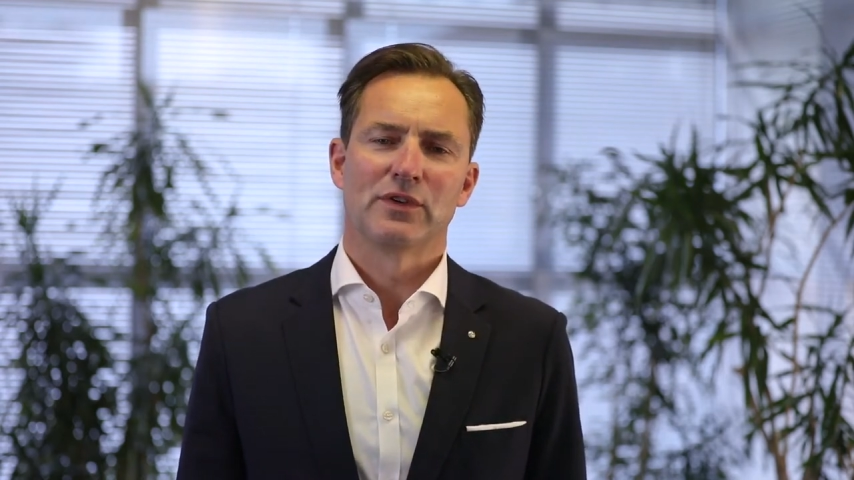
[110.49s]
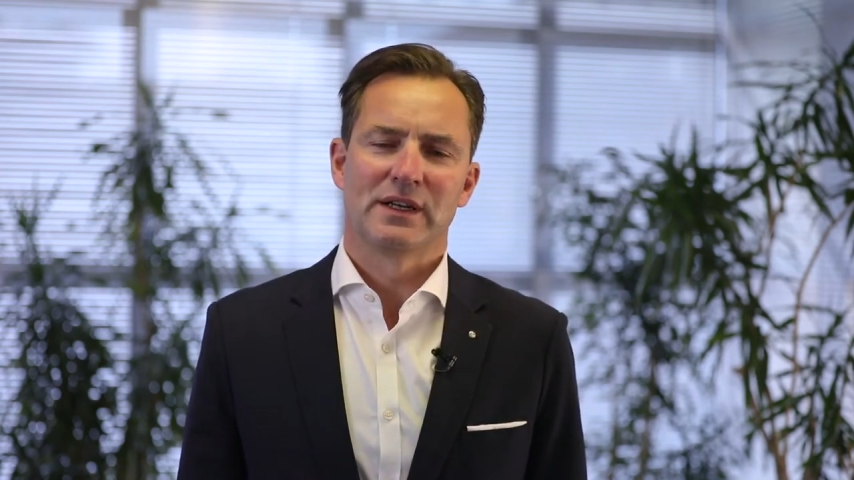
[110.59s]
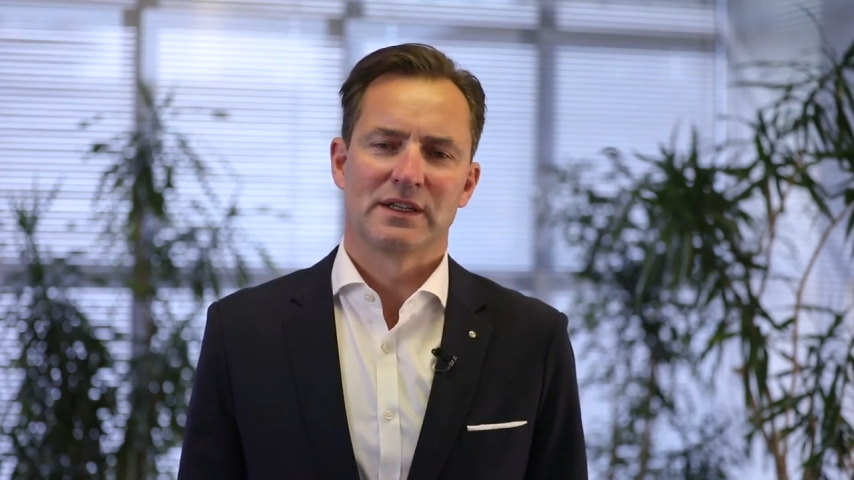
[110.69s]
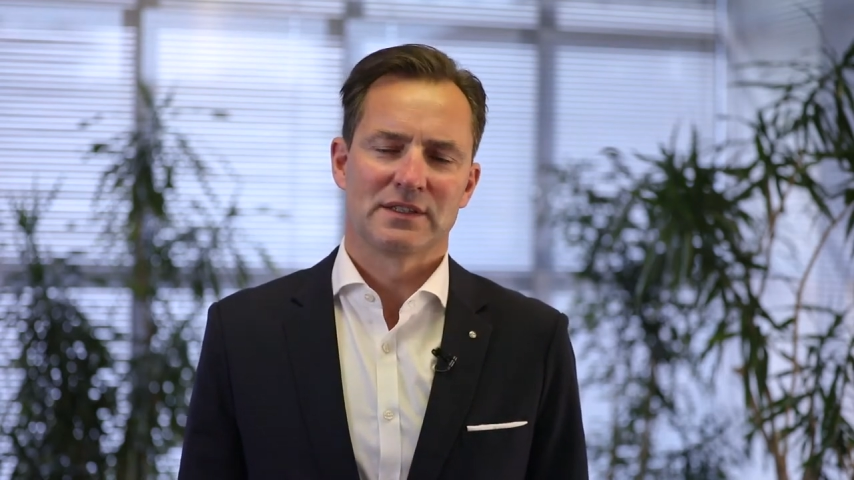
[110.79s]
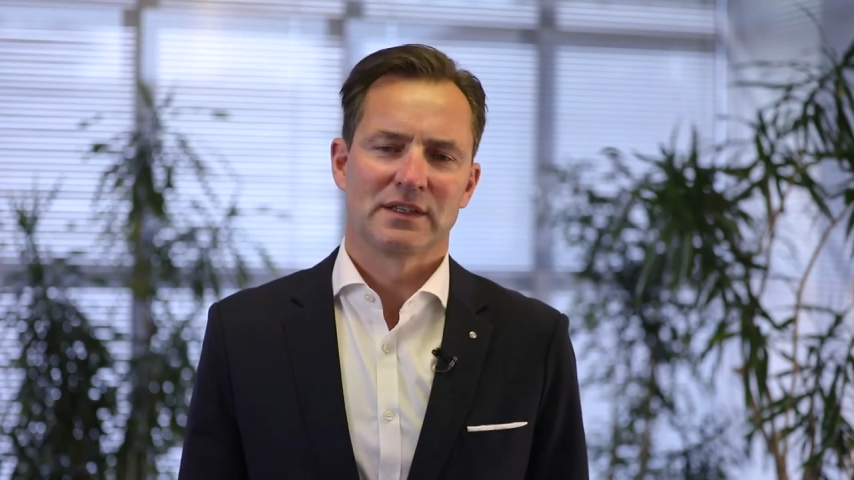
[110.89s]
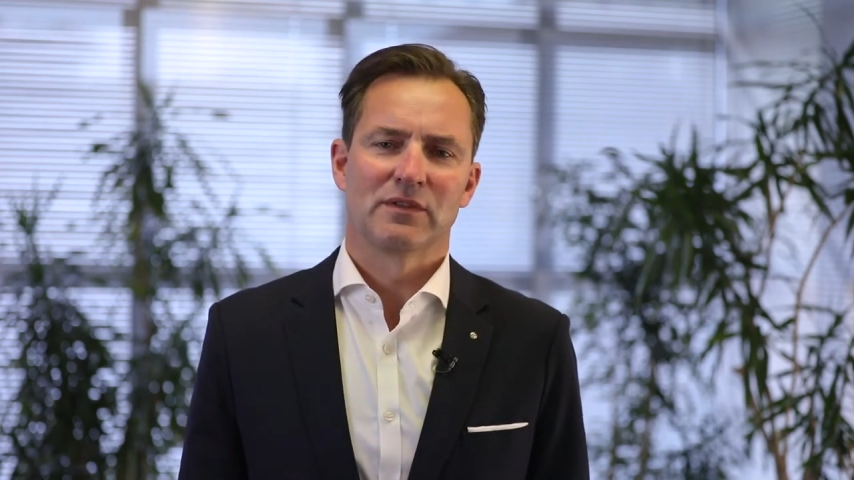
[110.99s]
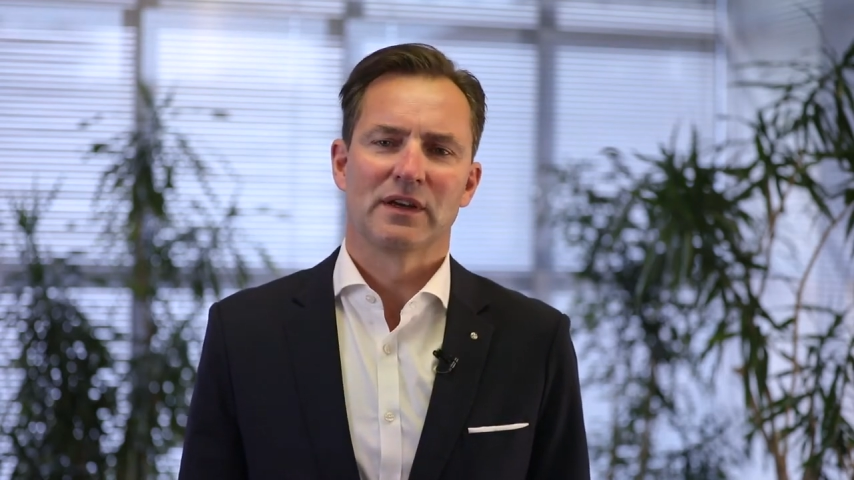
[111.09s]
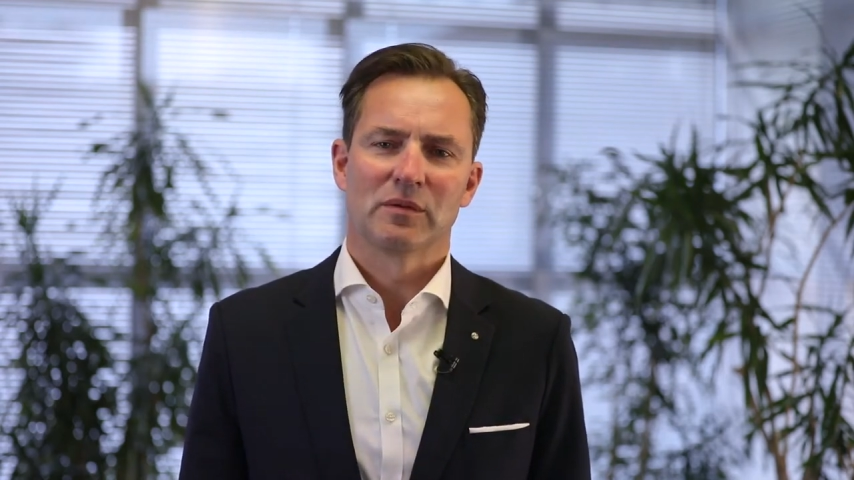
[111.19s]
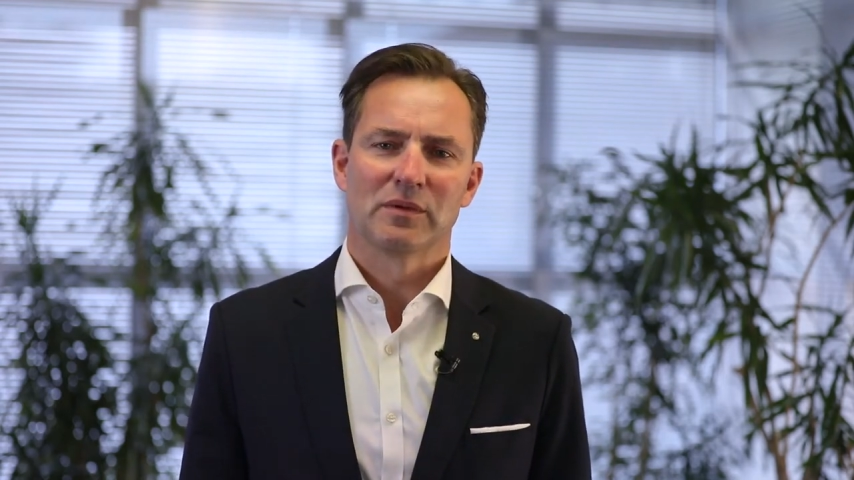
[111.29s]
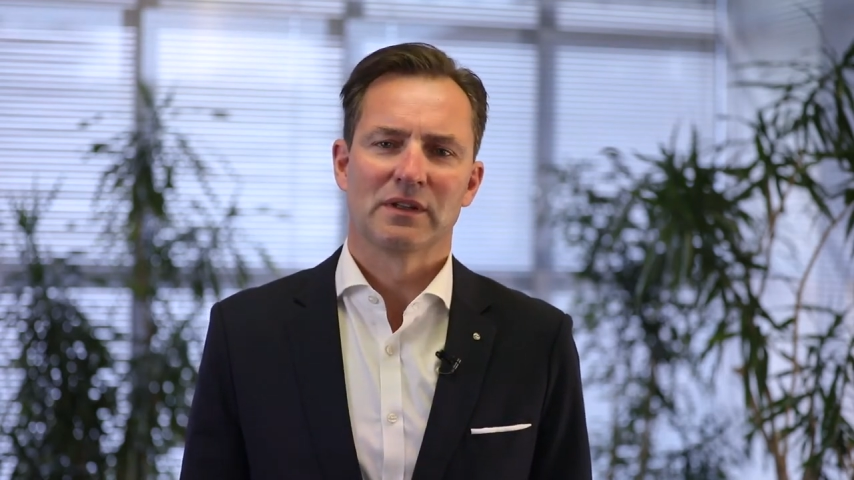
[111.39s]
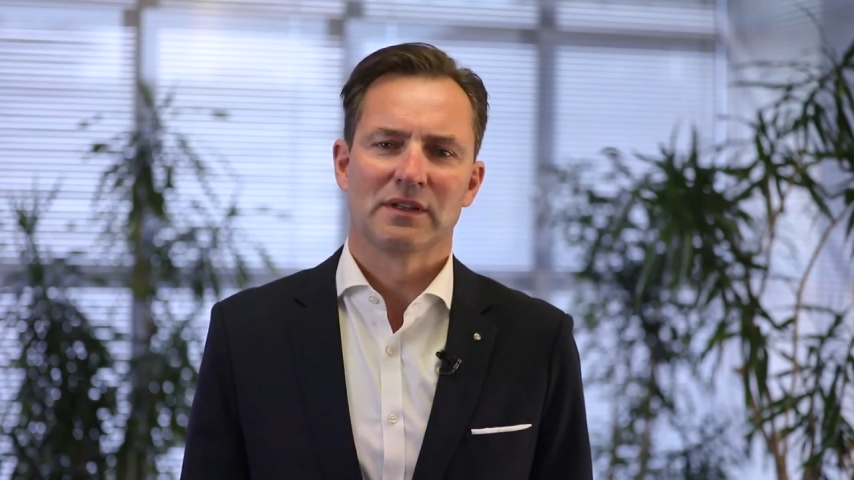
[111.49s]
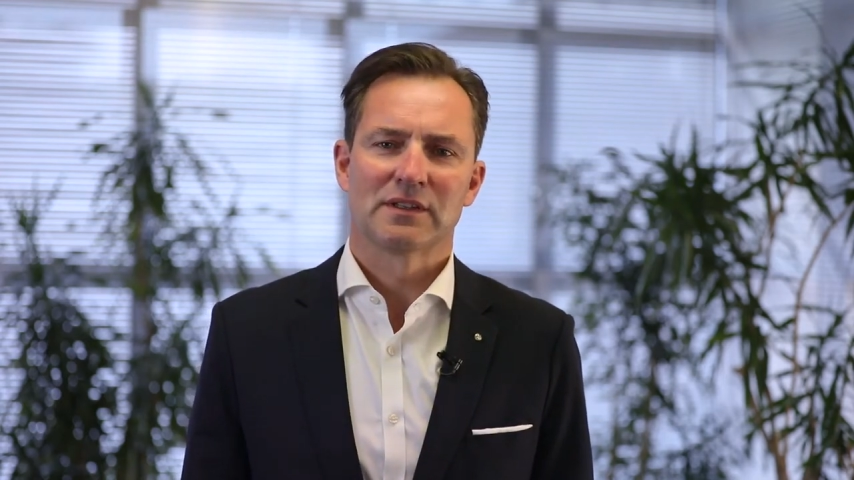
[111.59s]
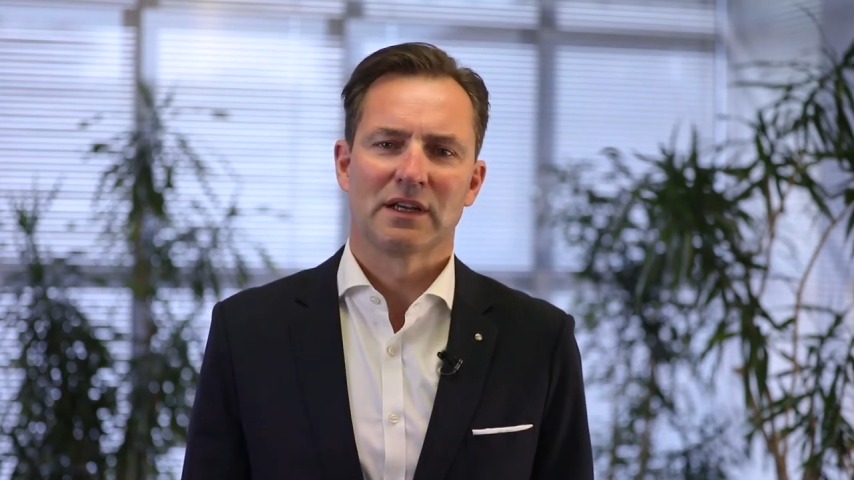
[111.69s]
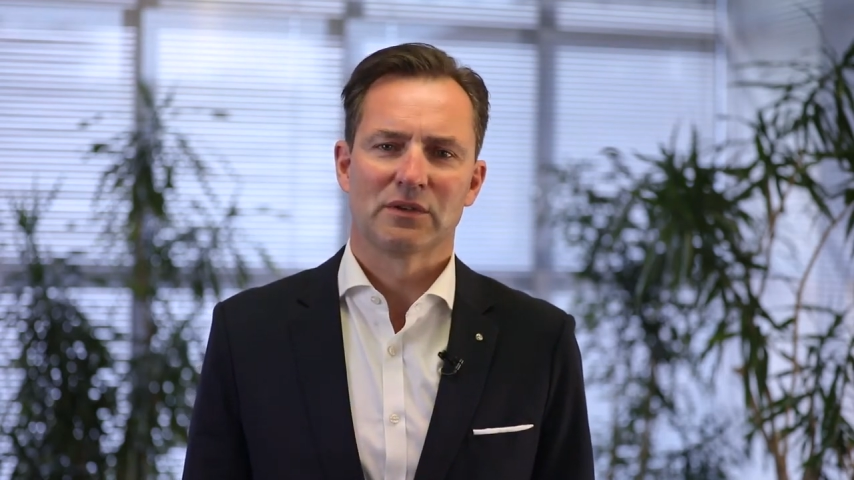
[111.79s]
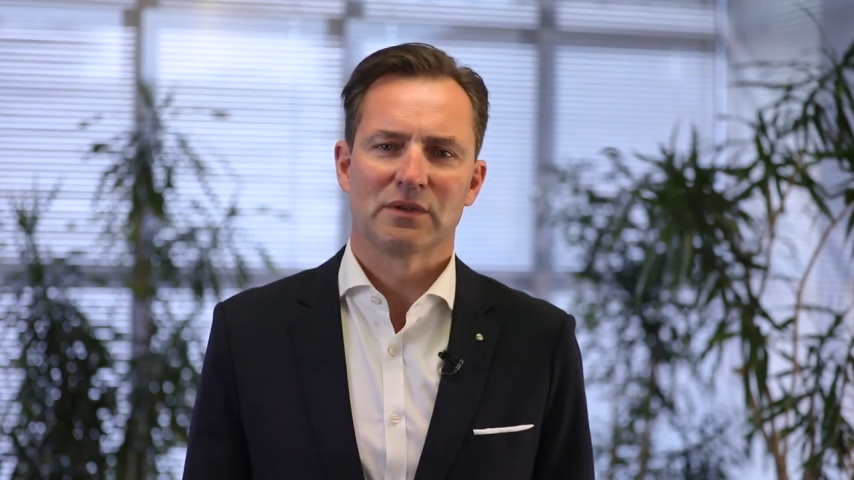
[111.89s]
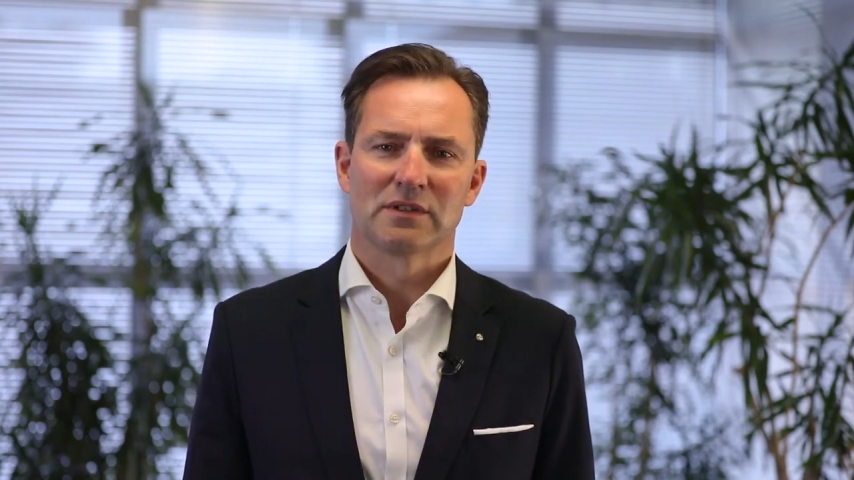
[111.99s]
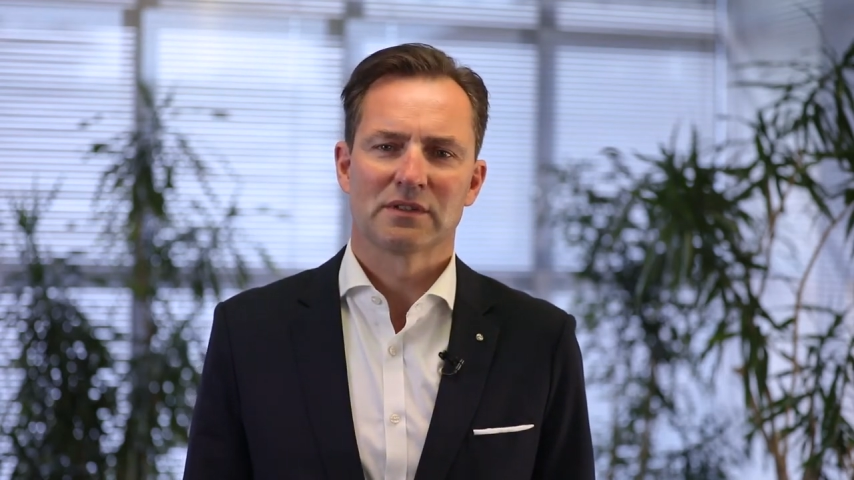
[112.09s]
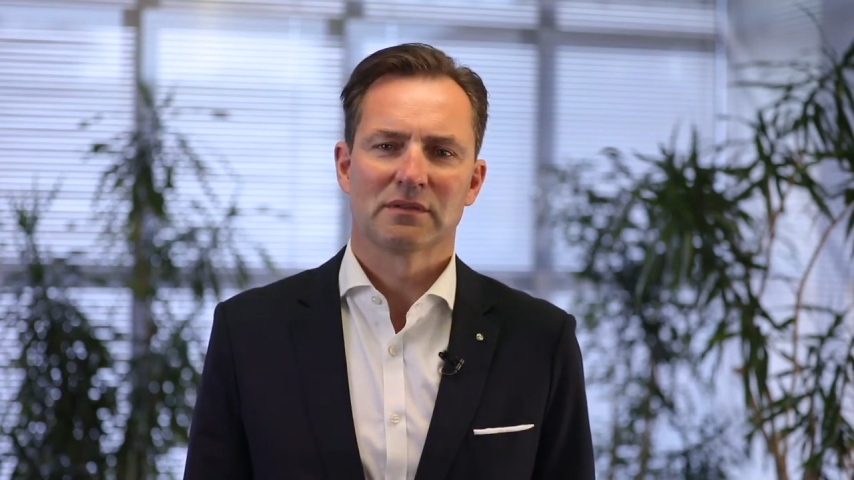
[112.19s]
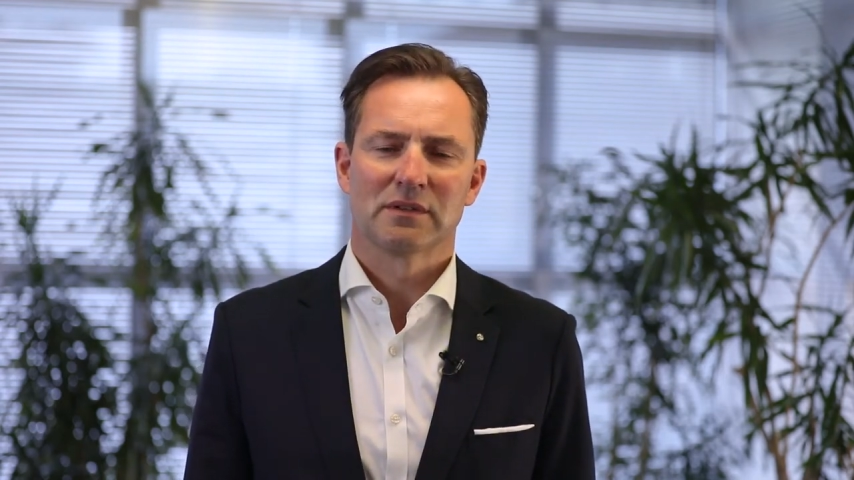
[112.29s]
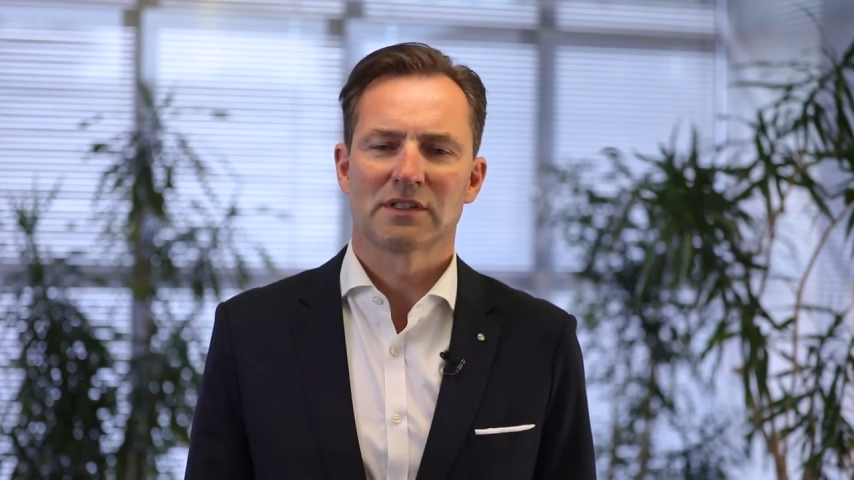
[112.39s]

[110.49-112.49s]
financing available in these countries.